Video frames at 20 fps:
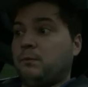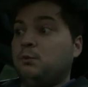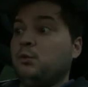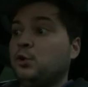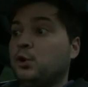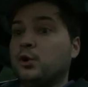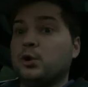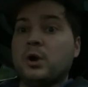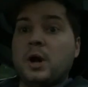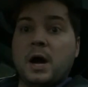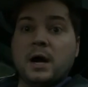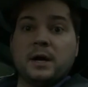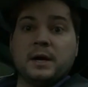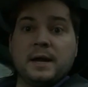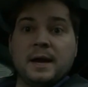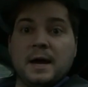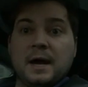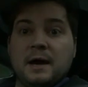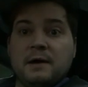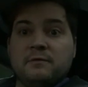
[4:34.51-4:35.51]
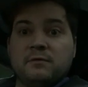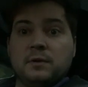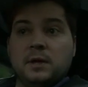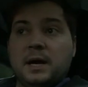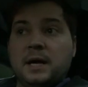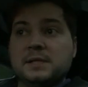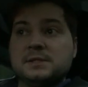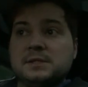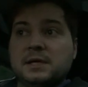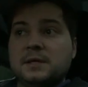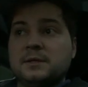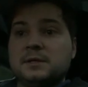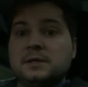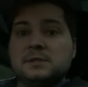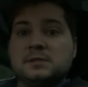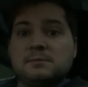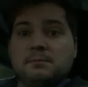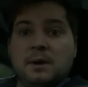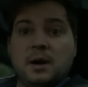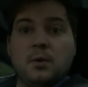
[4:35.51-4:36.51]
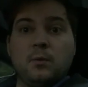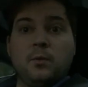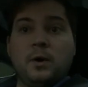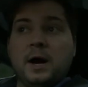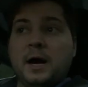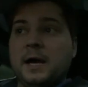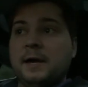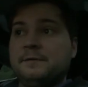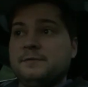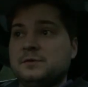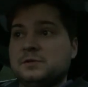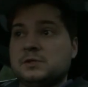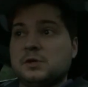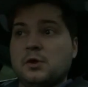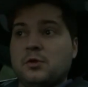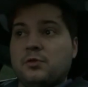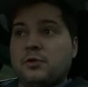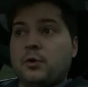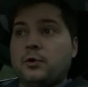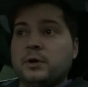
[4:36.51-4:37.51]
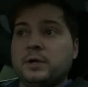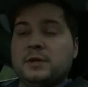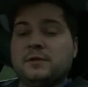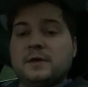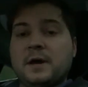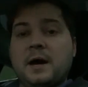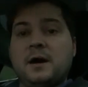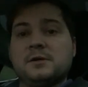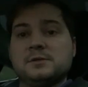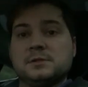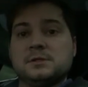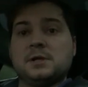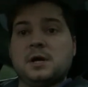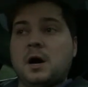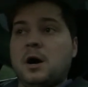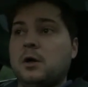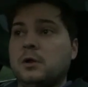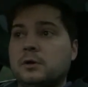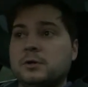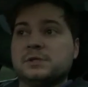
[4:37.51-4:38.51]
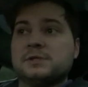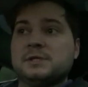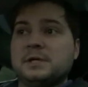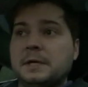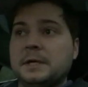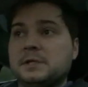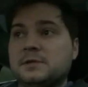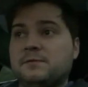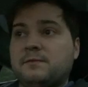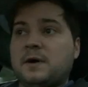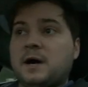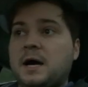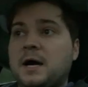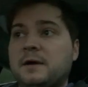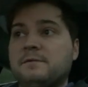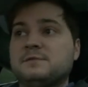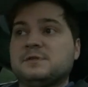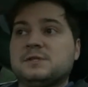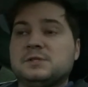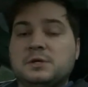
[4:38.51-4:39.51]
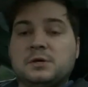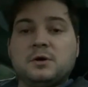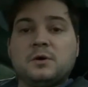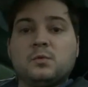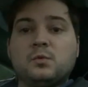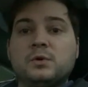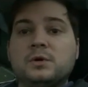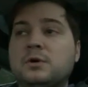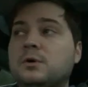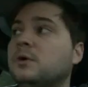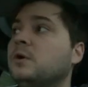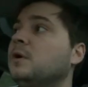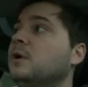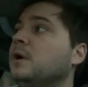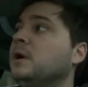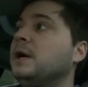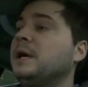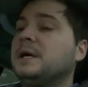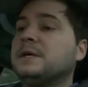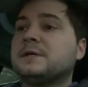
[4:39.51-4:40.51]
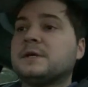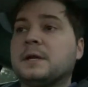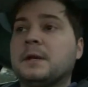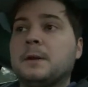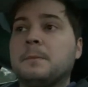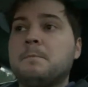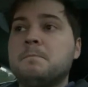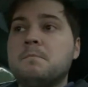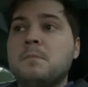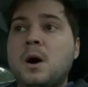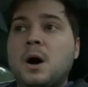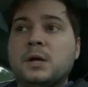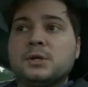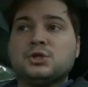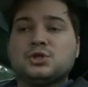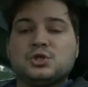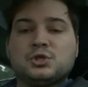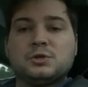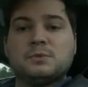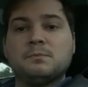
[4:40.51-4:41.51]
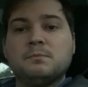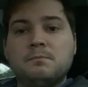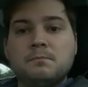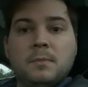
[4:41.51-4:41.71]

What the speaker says: you're not going to have lines like this. My wife's $30,000 CX-5 steering wheel is in much